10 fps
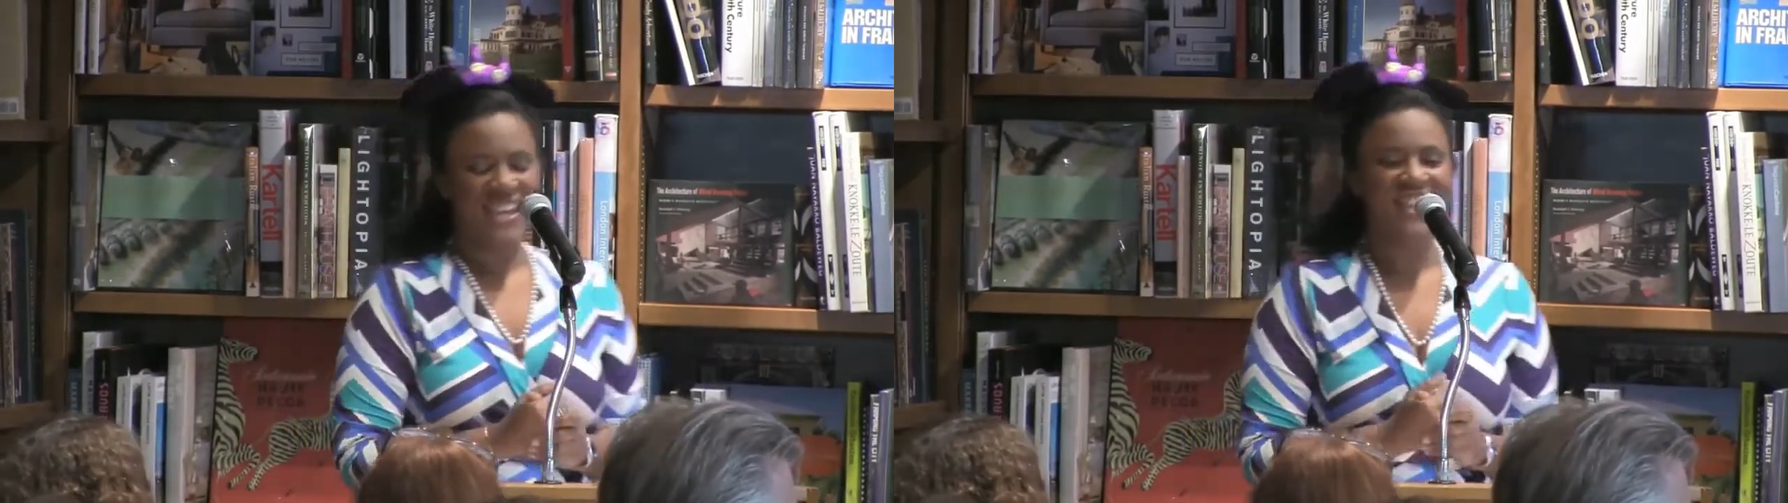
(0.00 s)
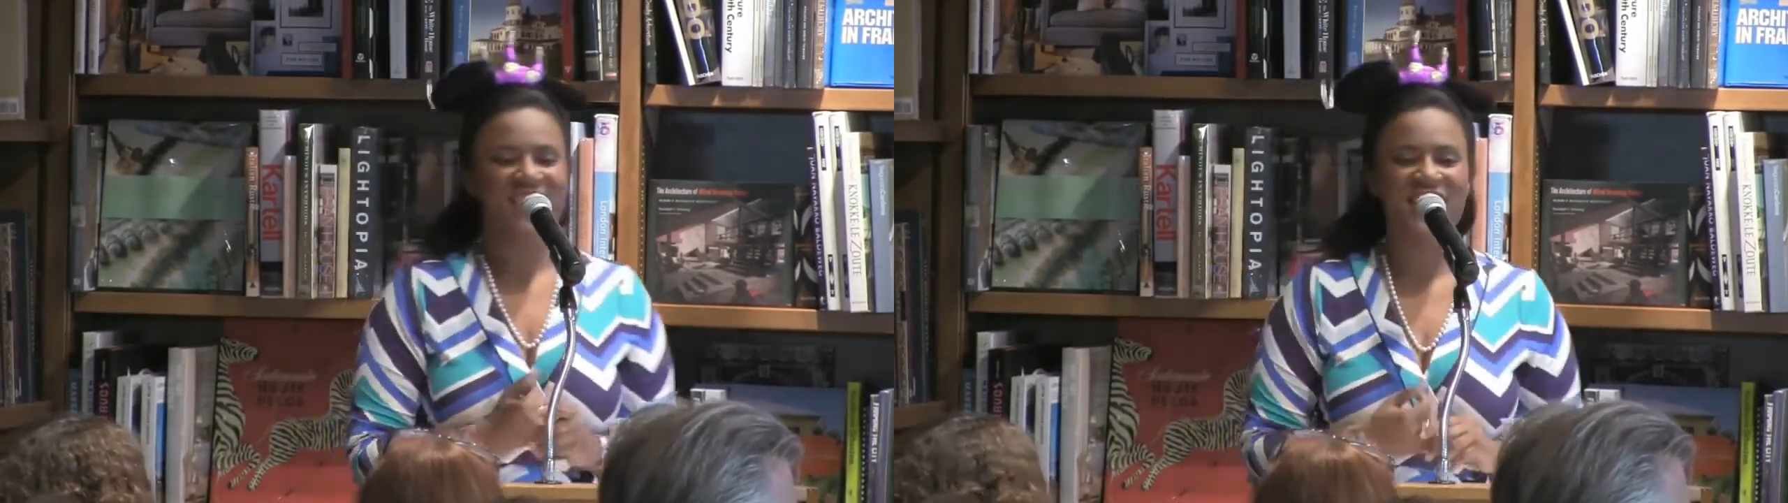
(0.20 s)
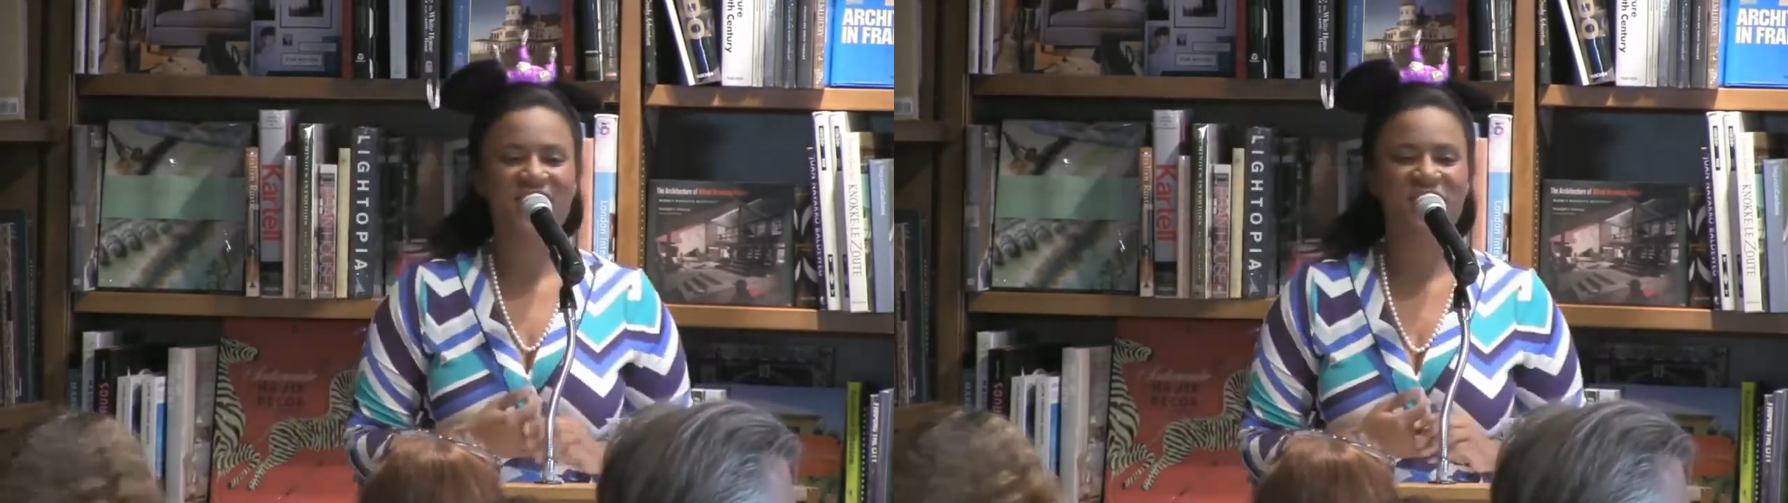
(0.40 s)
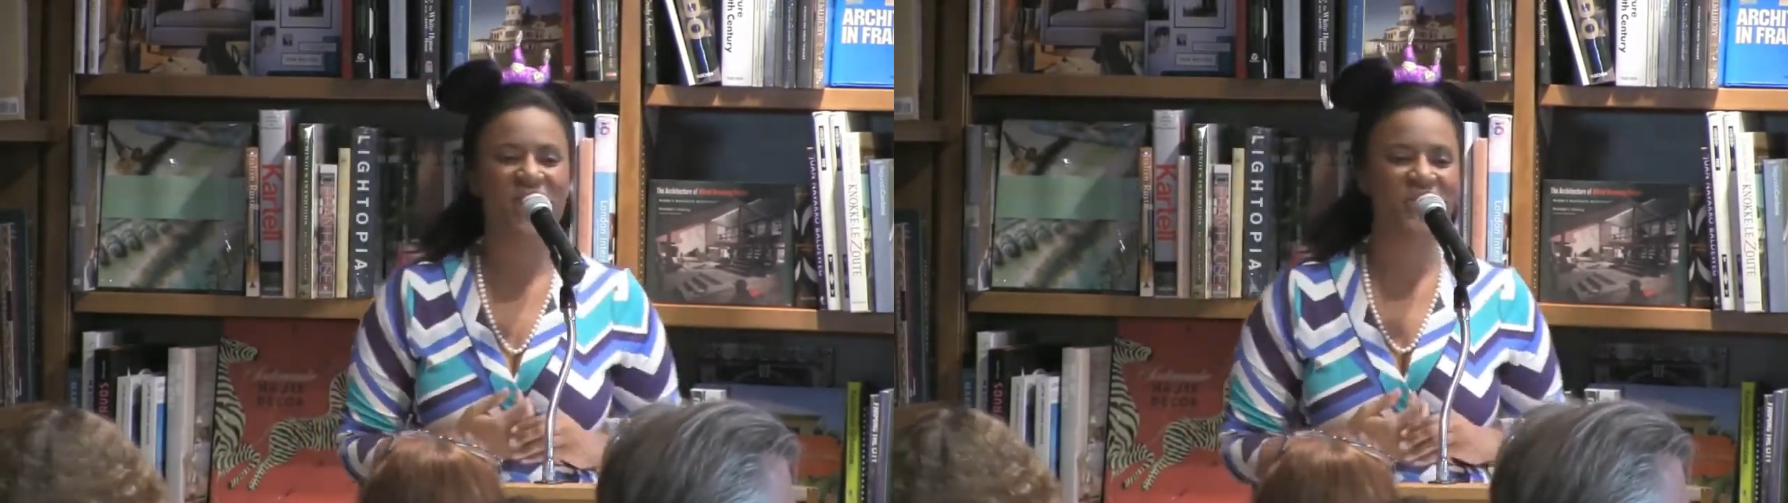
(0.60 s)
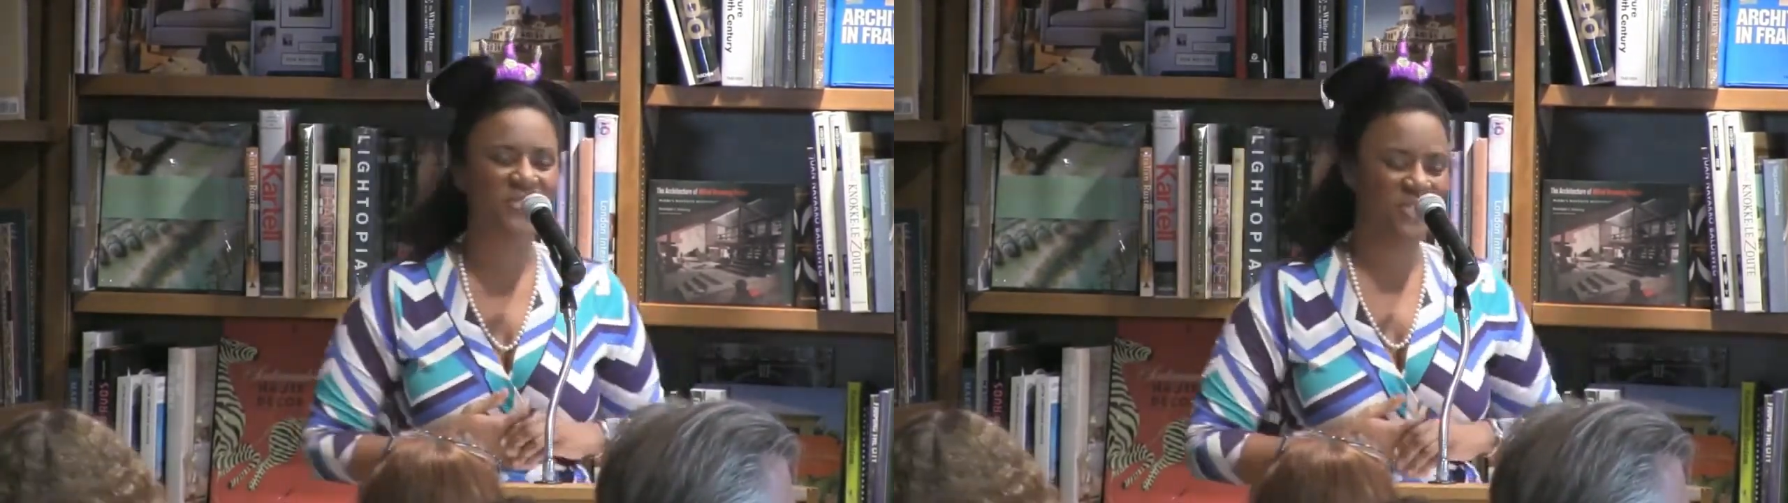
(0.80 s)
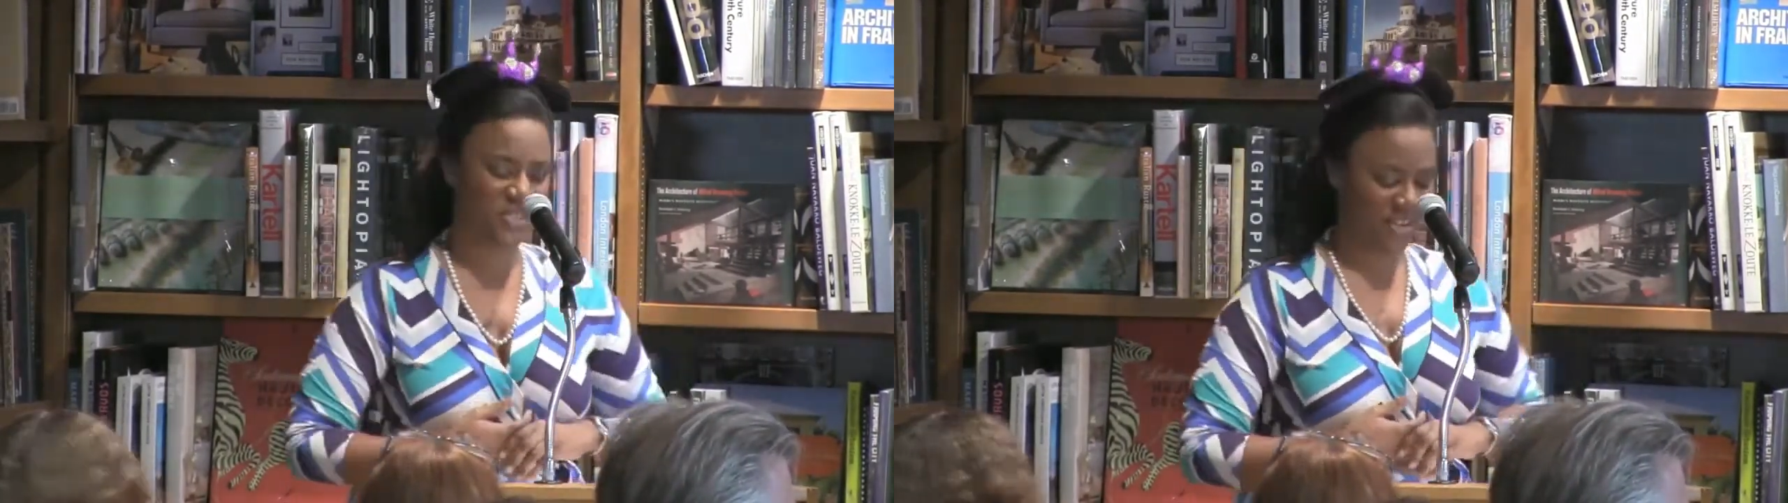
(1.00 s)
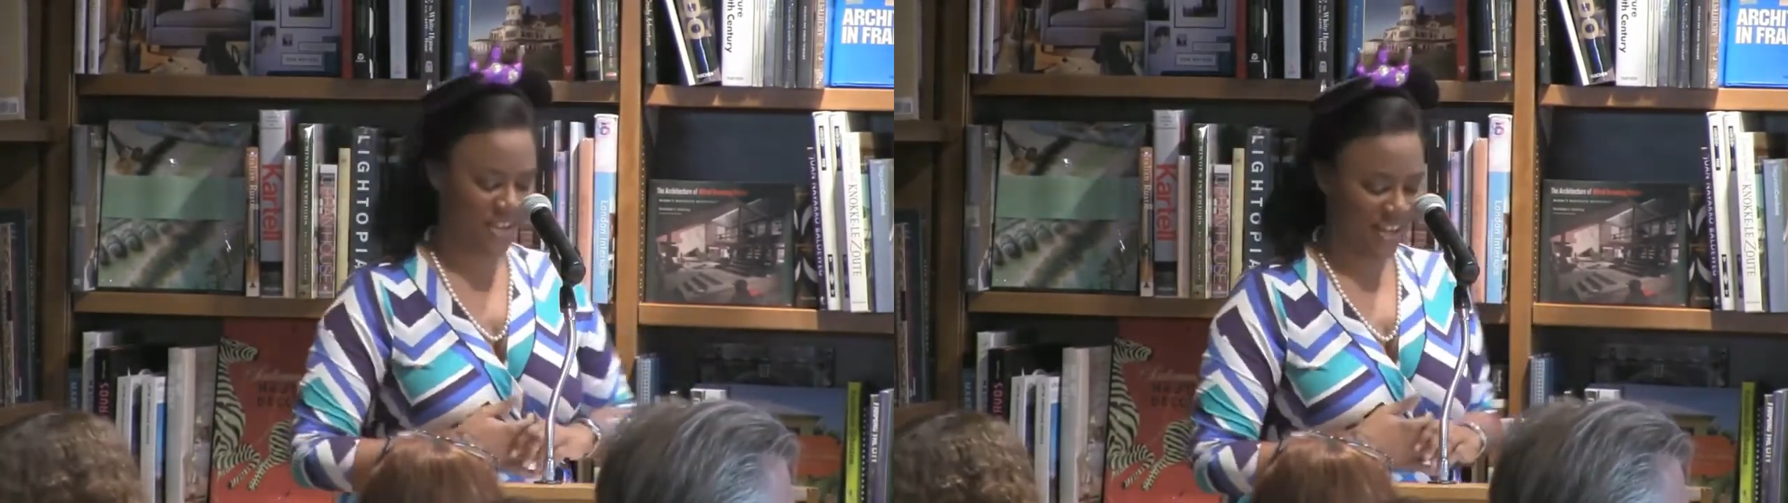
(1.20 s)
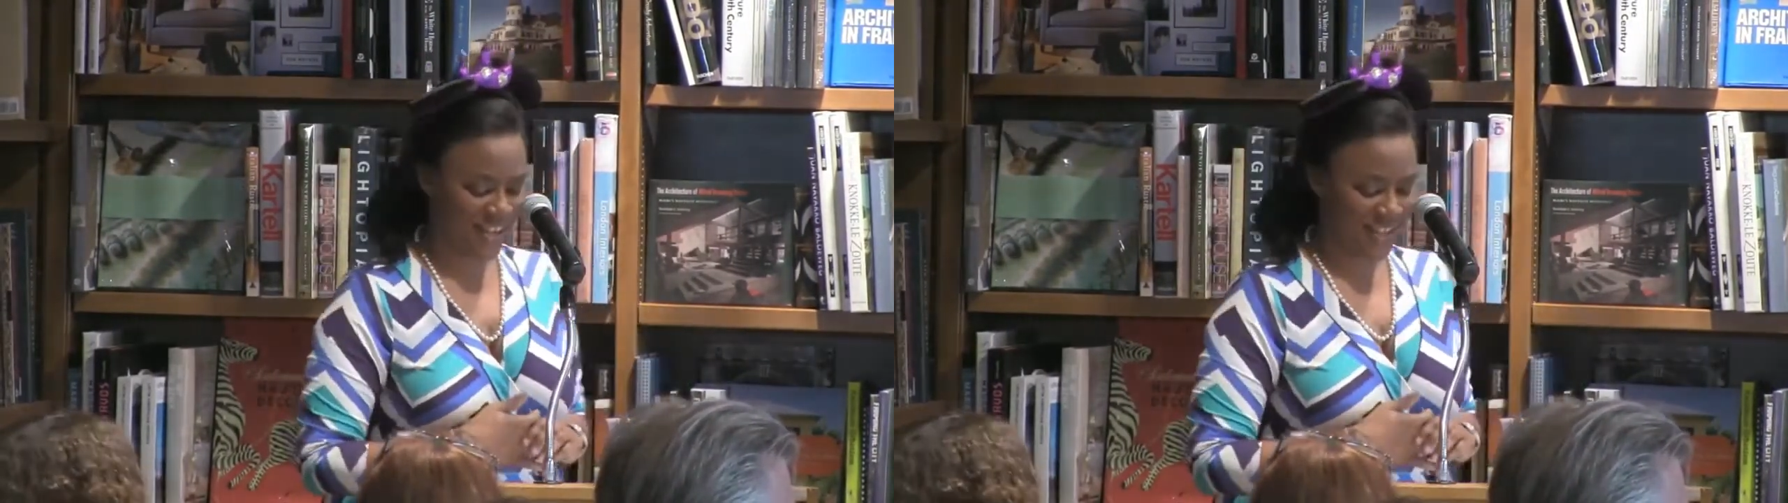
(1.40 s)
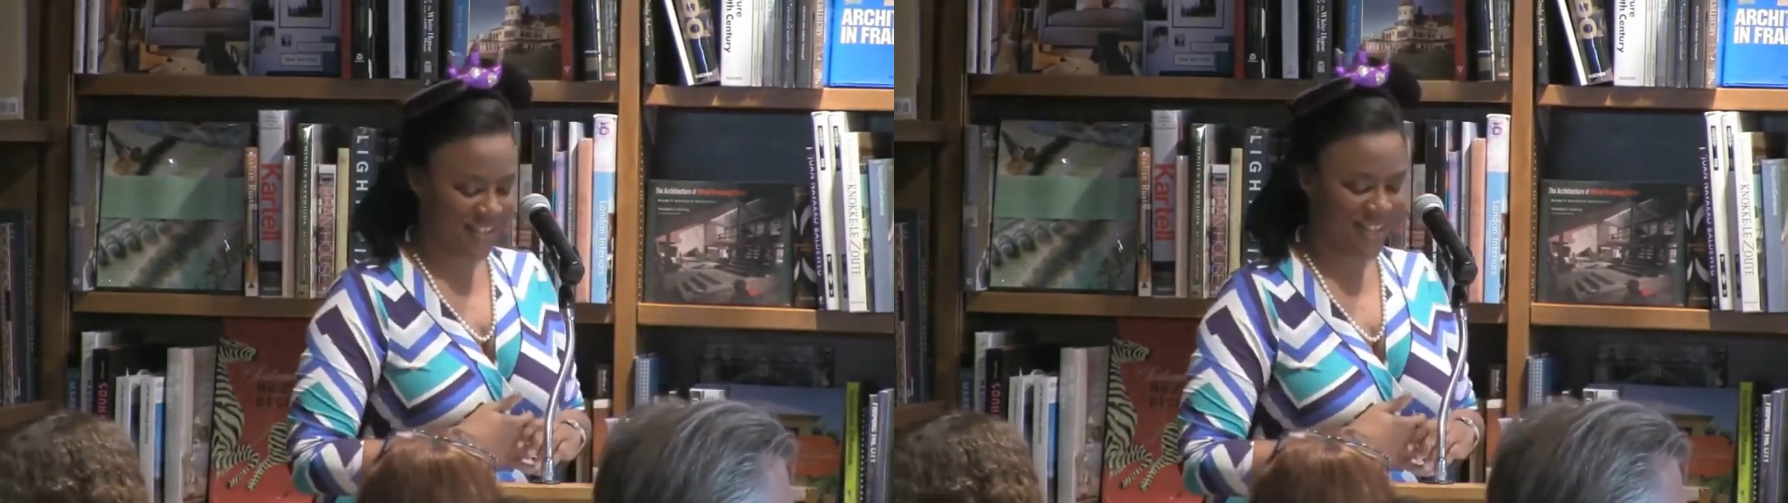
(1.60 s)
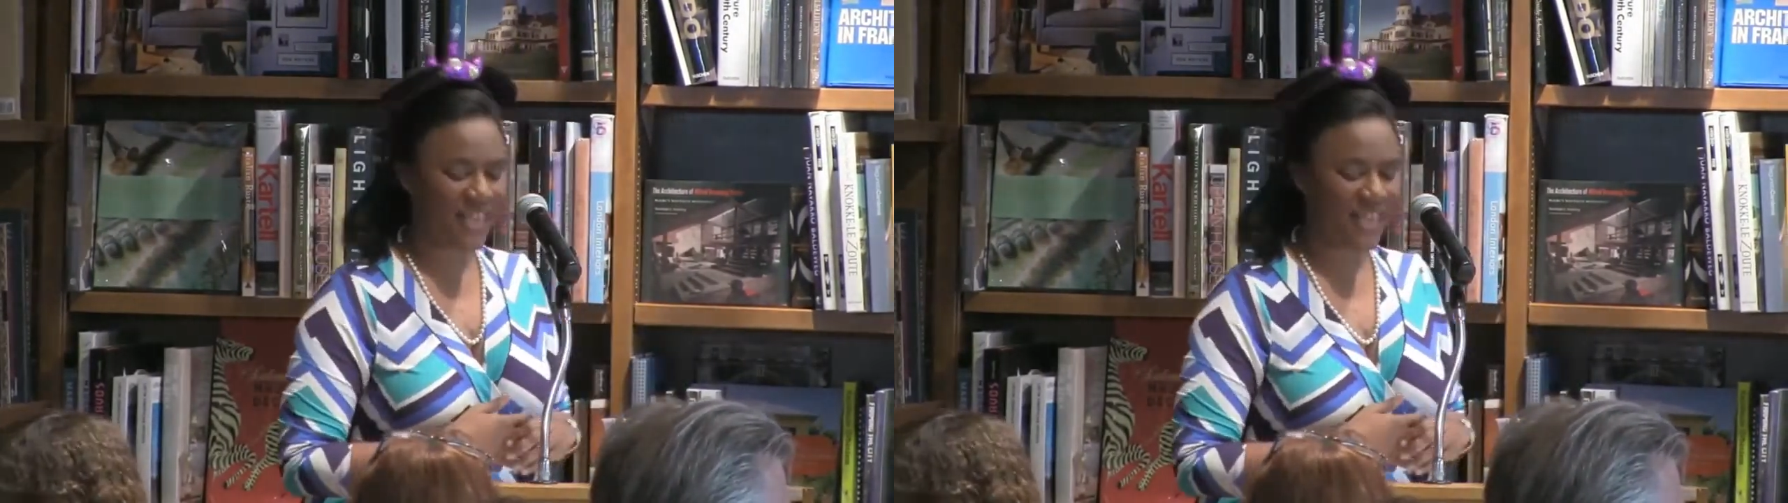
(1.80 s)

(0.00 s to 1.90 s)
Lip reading: Thank you all for joining us,